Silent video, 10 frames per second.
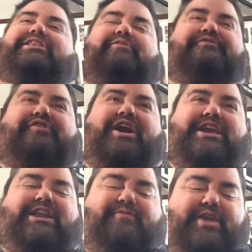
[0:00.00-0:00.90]
The
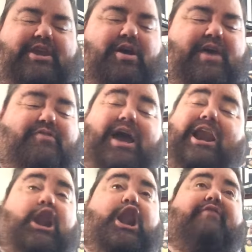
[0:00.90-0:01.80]
funniest video ever. I
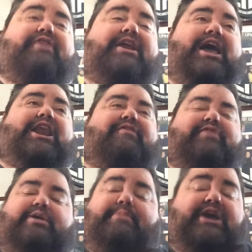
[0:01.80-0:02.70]
love it. I
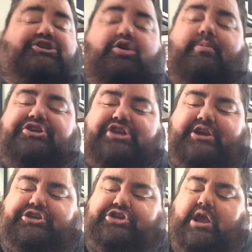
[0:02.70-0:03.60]
love it. It makes so much
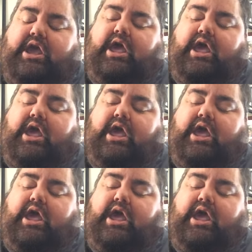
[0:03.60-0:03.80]
sense.